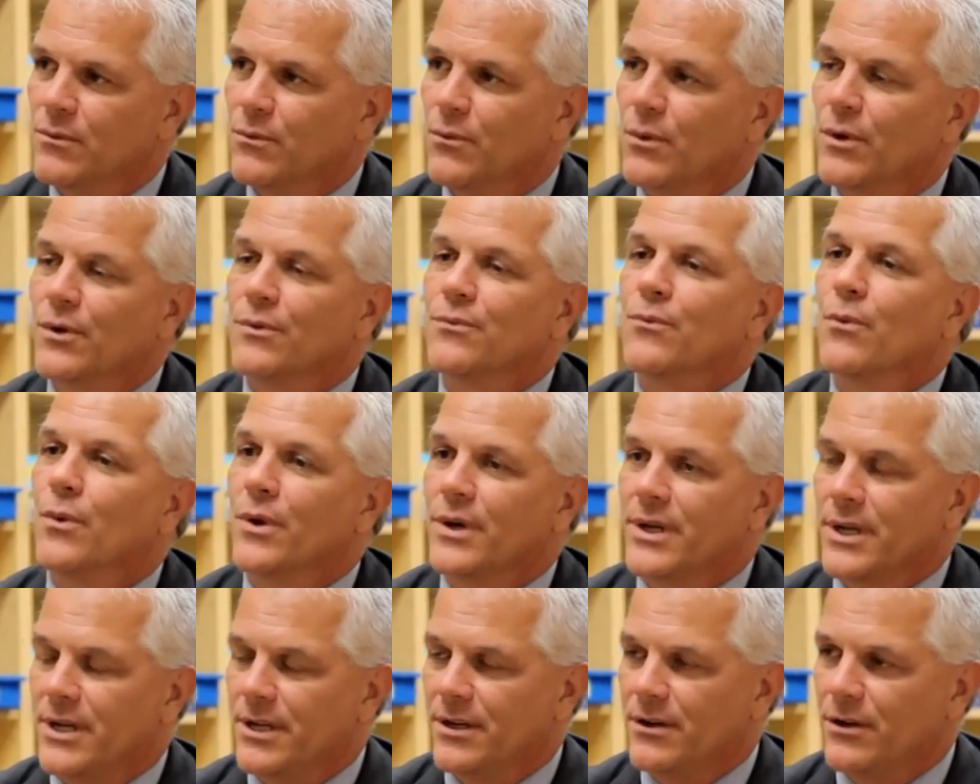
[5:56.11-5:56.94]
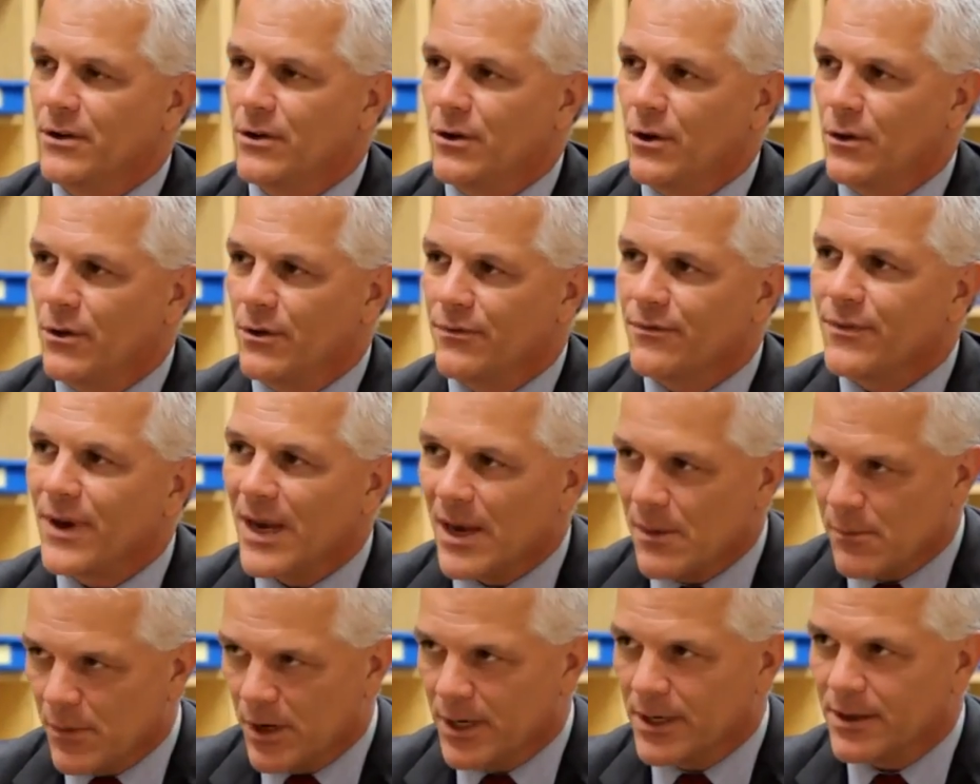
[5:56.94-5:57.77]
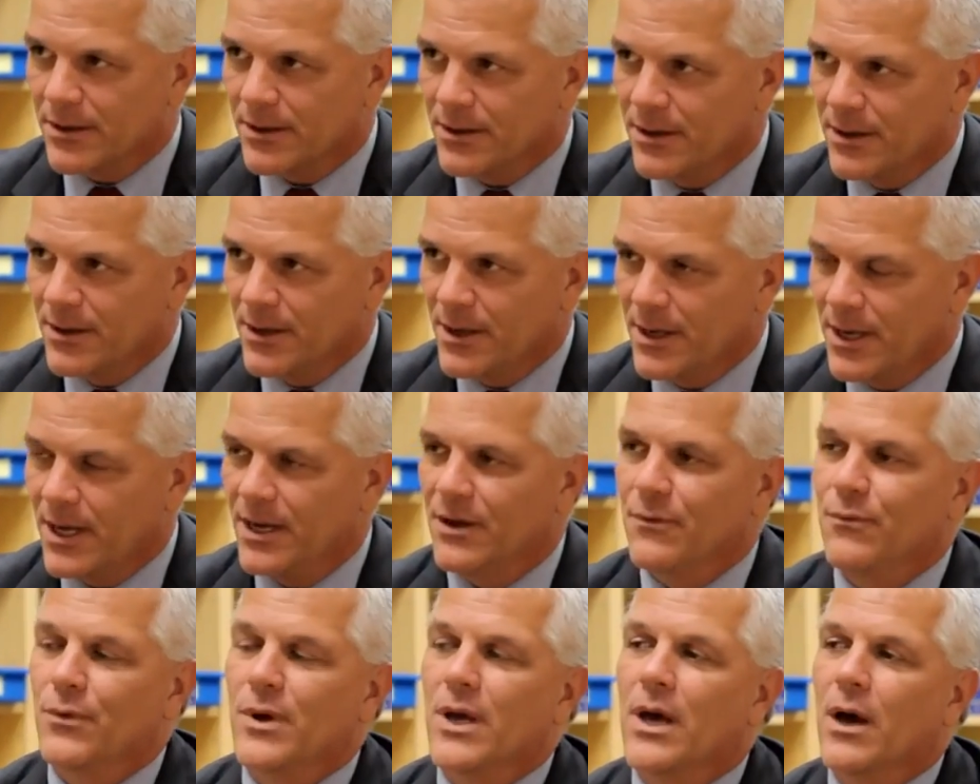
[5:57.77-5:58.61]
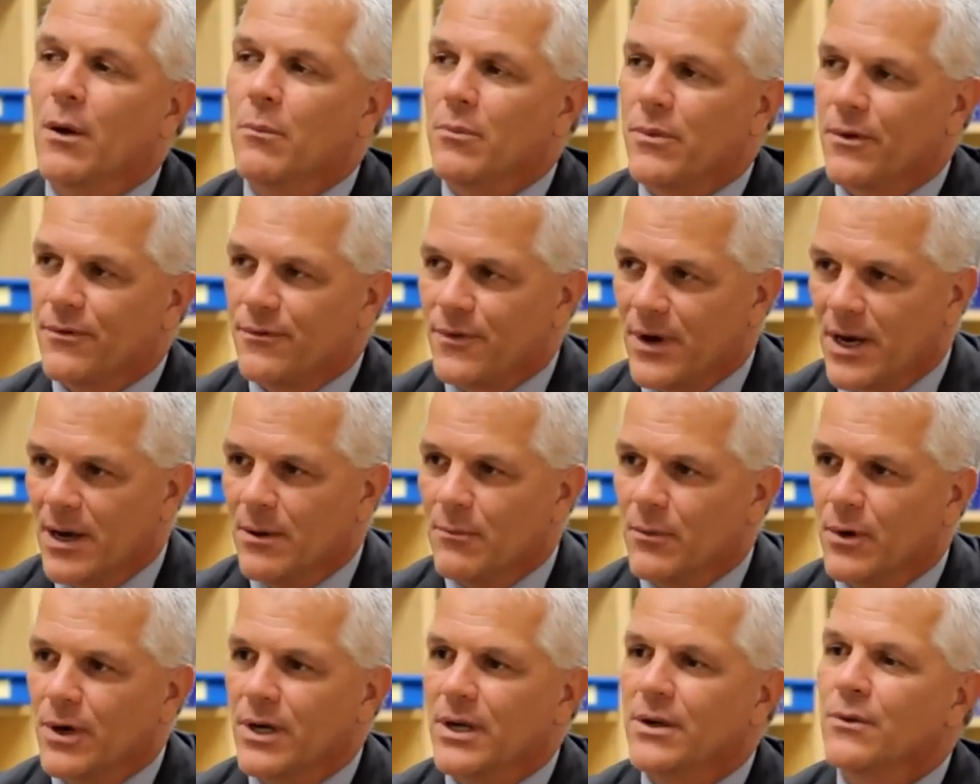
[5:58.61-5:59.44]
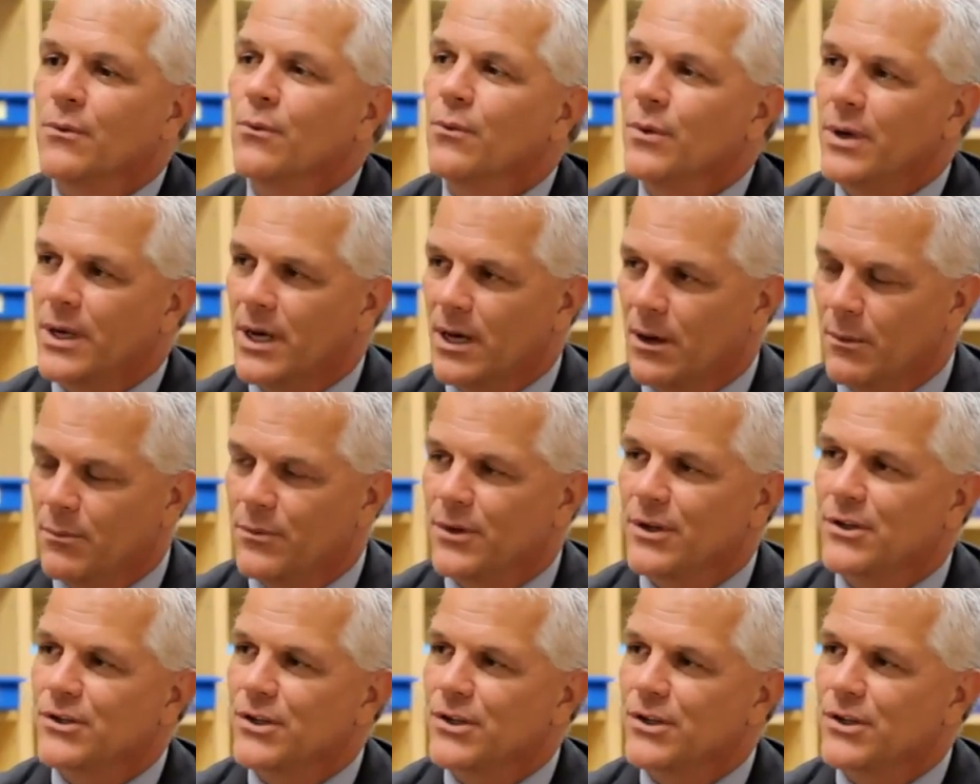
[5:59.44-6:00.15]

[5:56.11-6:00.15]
We're, we're getting to know the family. And if we help the family, we help the